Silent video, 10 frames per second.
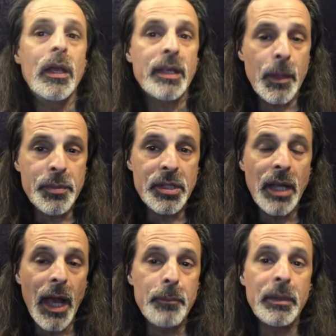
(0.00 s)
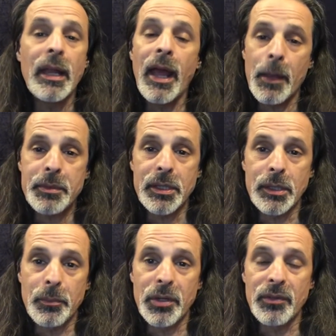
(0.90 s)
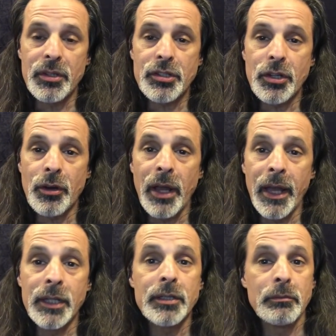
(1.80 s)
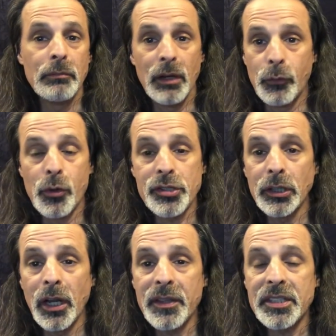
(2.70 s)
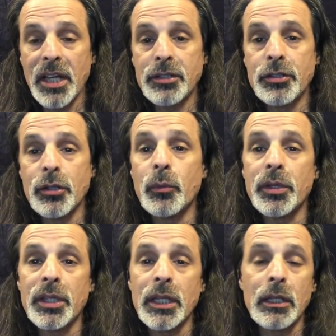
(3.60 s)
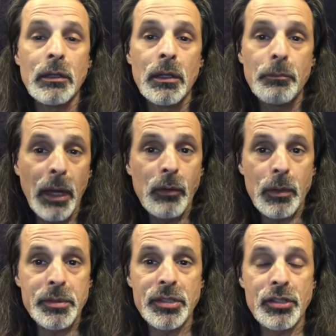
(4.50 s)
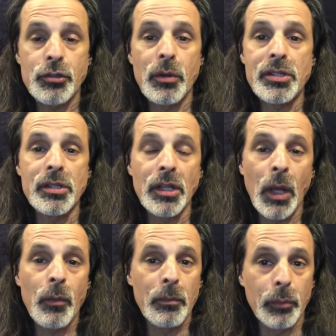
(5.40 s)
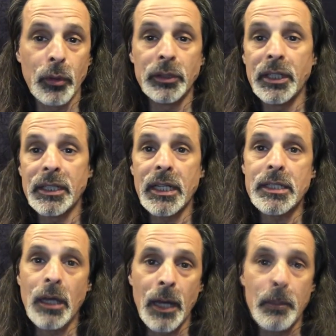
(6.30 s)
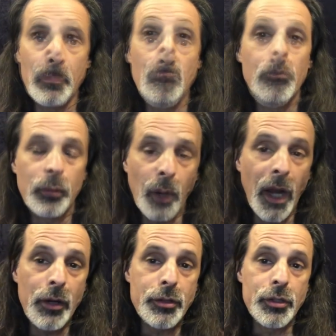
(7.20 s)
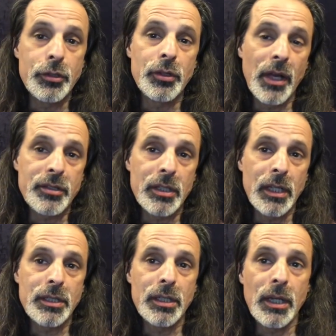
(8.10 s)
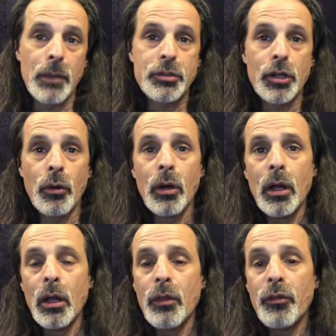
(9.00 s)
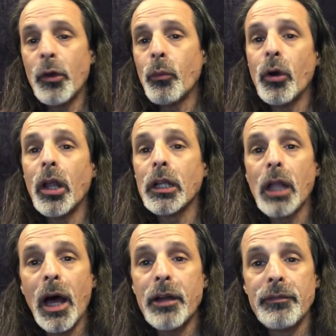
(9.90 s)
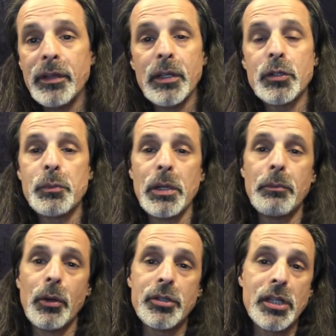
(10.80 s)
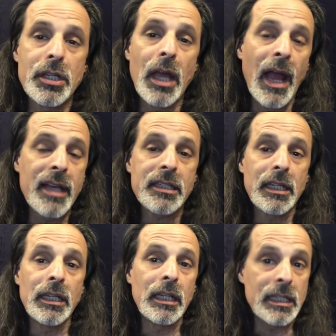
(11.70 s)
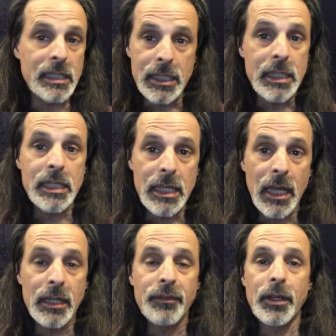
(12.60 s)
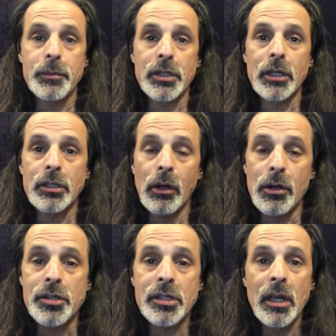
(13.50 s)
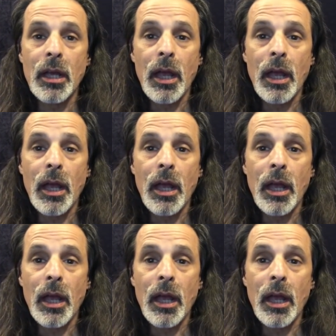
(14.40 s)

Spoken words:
Gibson had been absent the previous year. And, of course, a lot of this had to do with the bankruptcy situation that they were embroiled in at that time. Prior to the 2019 NAMM show, there were a lot of videos being posted asking, is this the end of Gibson Guitars?